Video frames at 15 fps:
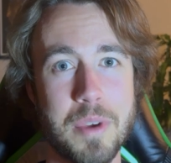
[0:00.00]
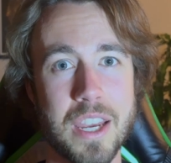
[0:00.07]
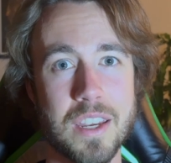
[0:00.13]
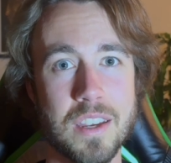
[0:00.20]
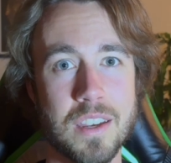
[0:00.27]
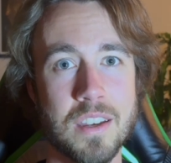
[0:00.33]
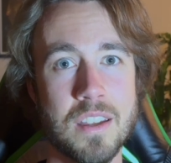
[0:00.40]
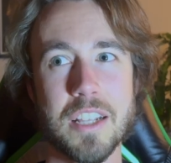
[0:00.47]

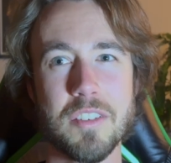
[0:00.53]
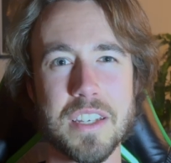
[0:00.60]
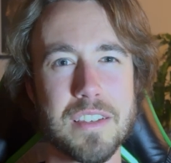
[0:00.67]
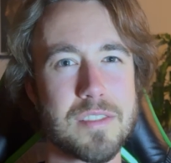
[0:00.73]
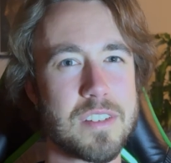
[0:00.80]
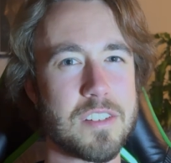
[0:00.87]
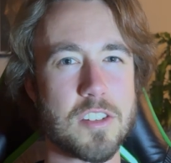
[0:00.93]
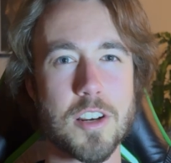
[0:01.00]
making, at
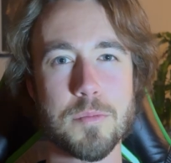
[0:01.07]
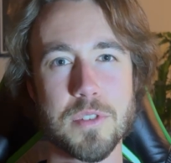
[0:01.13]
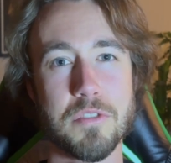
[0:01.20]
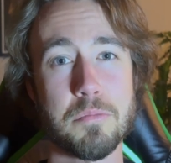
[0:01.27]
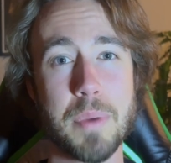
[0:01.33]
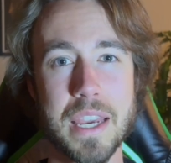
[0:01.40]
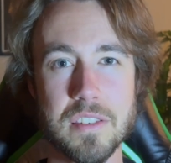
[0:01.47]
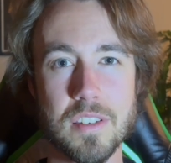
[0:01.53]
least in terms of
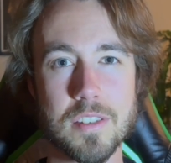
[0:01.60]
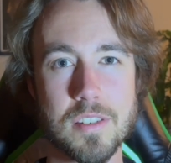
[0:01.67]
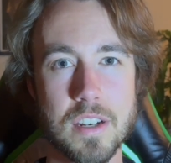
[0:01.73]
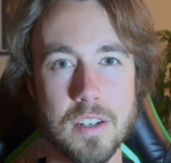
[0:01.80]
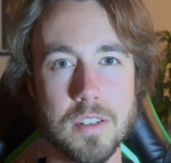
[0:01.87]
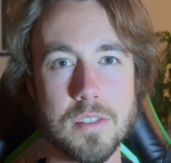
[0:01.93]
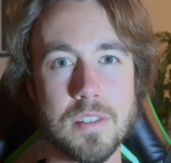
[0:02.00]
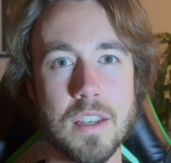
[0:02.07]
basic
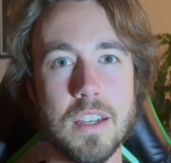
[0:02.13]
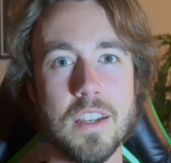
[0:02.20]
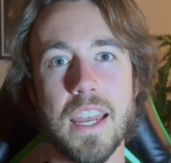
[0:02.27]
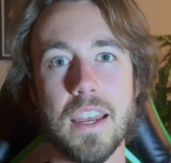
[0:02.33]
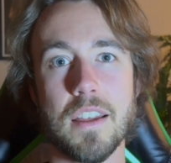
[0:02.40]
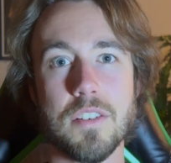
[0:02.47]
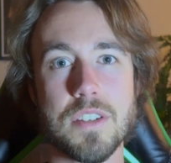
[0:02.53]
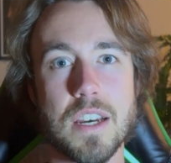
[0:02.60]
skills.
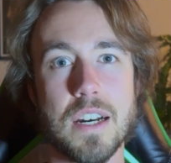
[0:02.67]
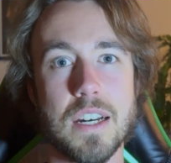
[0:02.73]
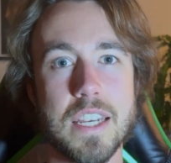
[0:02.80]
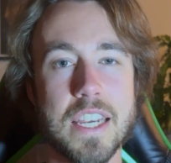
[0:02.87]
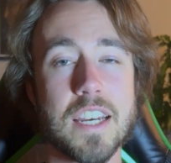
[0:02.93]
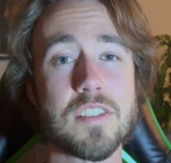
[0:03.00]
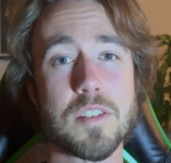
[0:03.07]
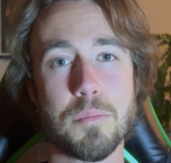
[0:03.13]
And
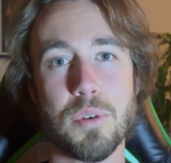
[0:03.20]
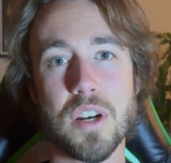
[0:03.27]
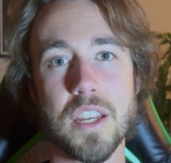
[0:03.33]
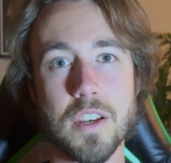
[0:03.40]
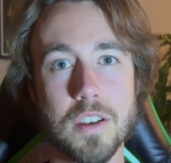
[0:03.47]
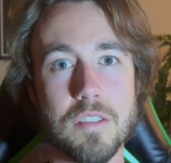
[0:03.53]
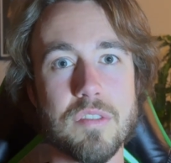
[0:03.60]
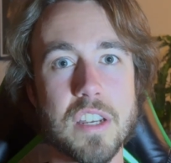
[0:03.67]
he has some pretty
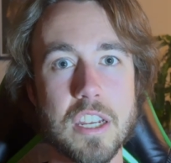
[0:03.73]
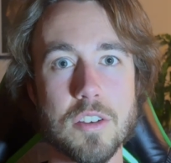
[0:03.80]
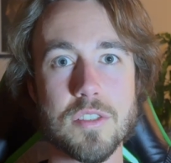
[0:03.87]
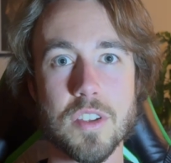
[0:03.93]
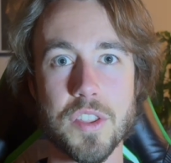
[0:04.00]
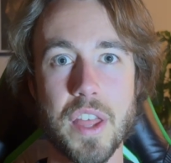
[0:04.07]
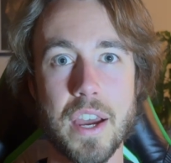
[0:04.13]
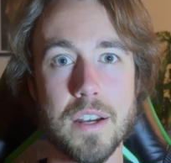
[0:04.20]
good
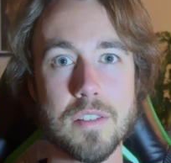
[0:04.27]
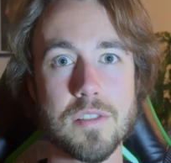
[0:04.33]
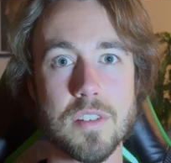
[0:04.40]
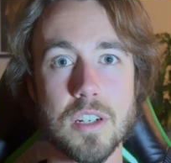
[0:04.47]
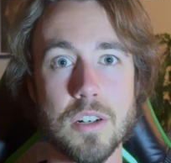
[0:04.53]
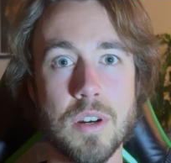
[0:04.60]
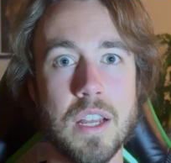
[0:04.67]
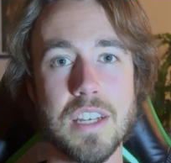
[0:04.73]
videos on that.
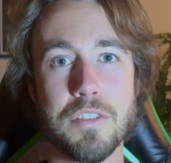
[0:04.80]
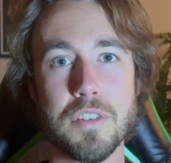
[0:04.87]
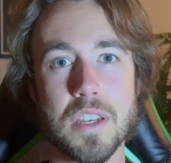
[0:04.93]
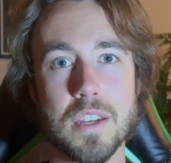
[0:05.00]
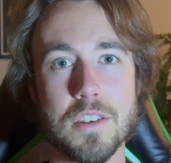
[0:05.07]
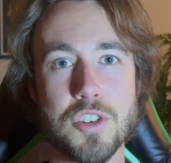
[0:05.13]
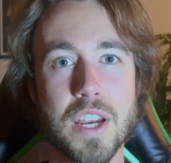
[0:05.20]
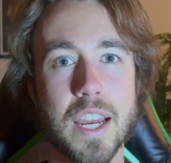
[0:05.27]
So
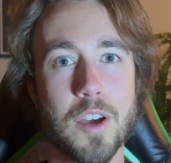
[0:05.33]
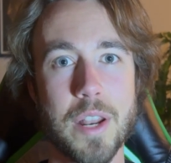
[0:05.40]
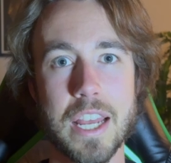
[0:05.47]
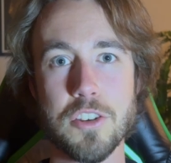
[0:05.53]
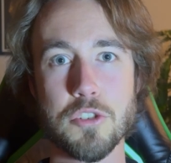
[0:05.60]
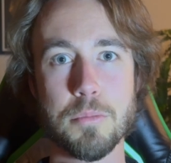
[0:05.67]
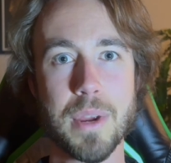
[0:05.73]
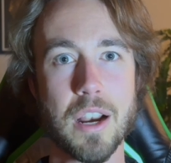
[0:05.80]
definitely check out
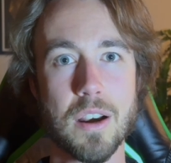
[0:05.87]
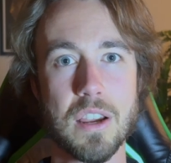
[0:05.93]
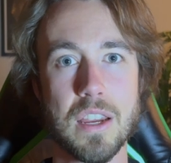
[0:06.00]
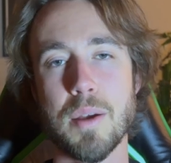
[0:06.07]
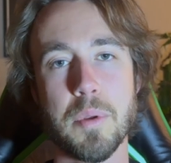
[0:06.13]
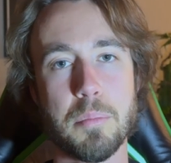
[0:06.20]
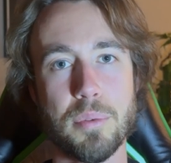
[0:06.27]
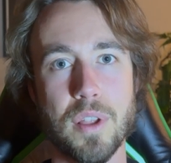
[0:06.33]
Andrew Barry.
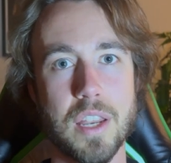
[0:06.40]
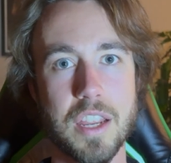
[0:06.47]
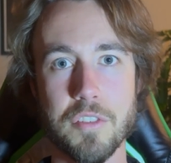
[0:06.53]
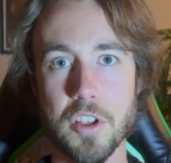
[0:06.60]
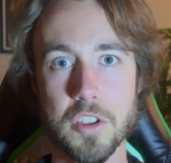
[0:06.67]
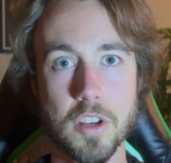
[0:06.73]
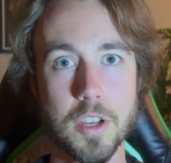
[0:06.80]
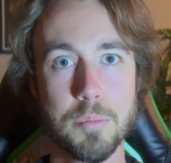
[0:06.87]
Probably plenty of
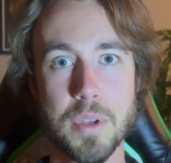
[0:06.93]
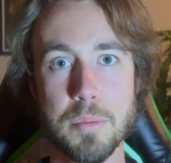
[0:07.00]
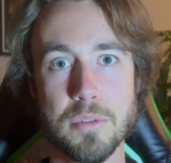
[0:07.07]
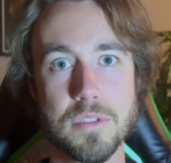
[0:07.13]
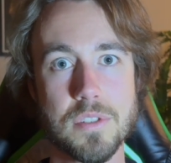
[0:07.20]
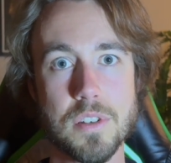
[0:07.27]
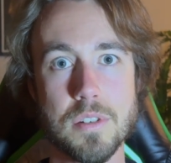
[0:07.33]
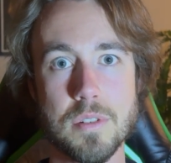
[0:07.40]
other good
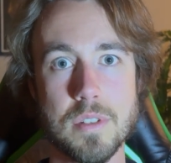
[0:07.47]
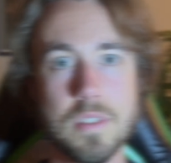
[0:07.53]
people too.